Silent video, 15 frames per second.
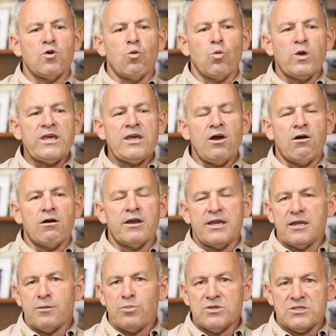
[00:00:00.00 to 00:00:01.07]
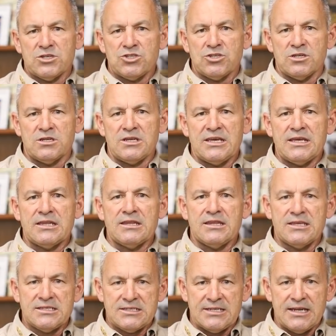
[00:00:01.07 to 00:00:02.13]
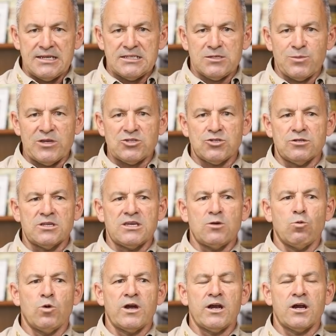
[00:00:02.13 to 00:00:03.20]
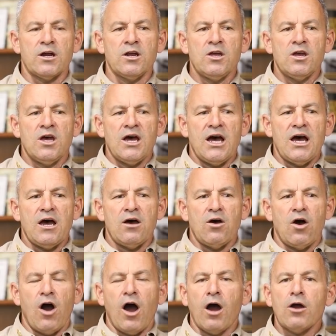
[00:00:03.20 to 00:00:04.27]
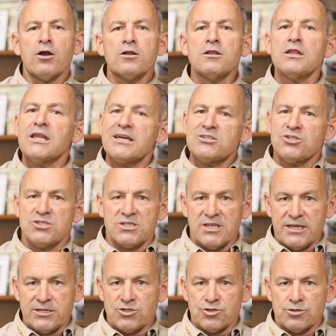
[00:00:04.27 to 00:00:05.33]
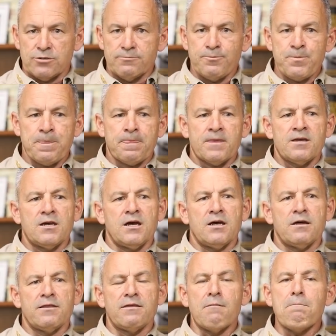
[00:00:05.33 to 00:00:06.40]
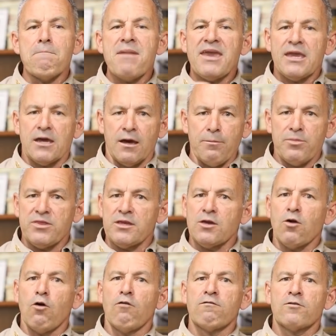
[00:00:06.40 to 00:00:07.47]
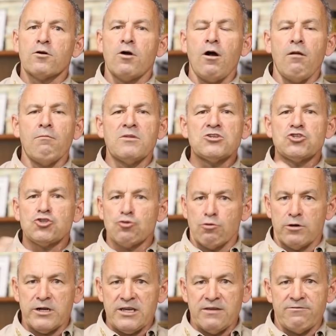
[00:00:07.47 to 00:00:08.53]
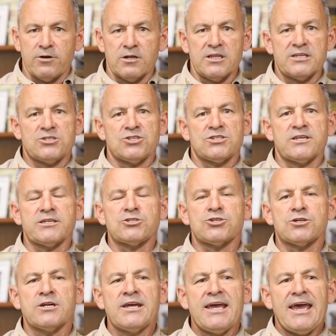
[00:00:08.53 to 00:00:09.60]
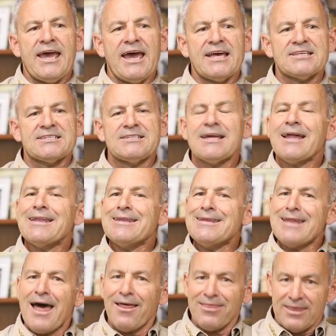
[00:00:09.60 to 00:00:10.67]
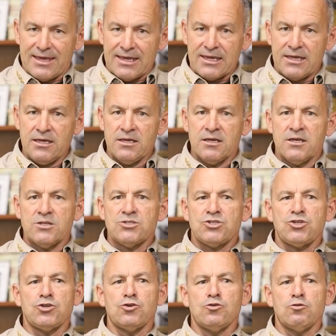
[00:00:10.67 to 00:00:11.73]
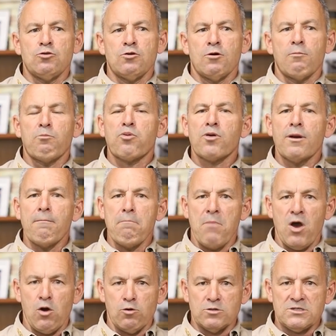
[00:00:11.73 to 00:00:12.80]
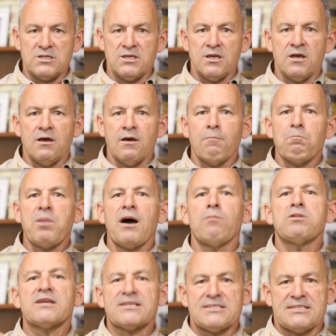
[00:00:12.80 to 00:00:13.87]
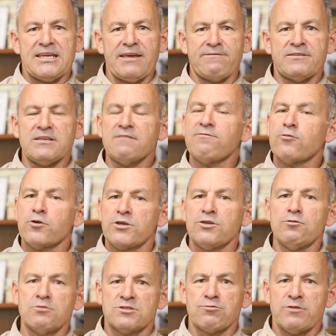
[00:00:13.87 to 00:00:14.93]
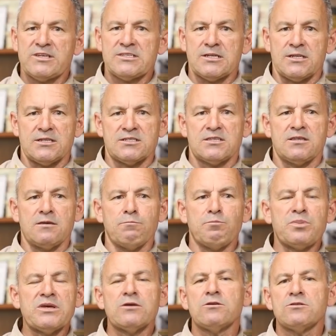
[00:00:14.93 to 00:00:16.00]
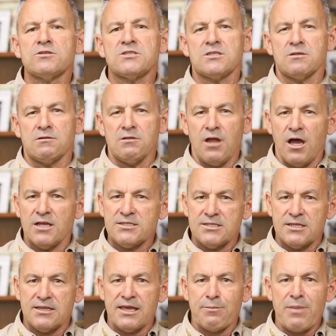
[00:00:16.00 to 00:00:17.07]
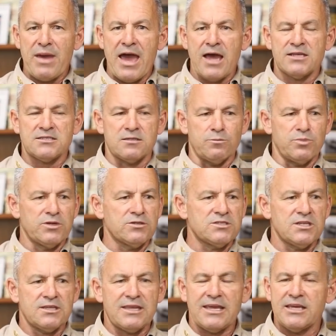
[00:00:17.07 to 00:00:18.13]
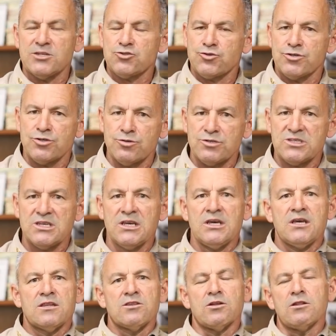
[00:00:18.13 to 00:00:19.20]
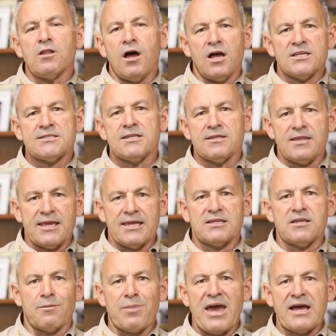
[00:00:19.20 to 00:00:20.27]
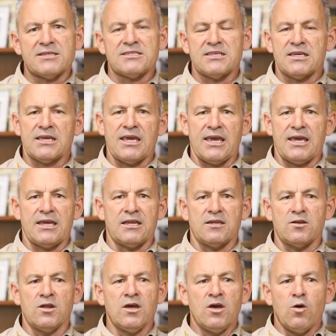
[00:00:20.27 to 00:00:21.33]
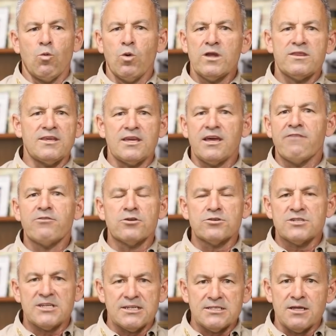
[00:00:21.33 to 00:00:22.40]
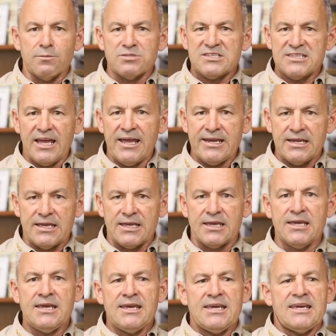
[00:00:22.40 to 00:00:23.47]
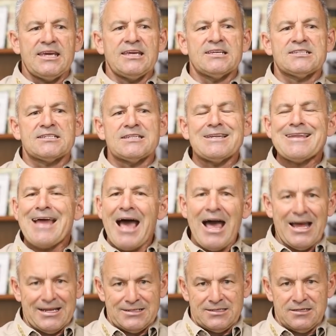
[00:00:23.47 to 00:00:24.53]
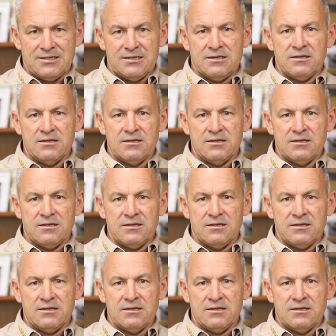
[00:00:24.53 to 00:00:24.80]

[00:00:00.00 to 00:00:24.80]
We are in a position in this state especially where our legislature, the makeup, the overall majority of our legislature has done nothing to promote public safety for you as residents. The bills, the laws that they pass, the bills that they introduce, the laws that they end up passing, and what the governors end up signing is not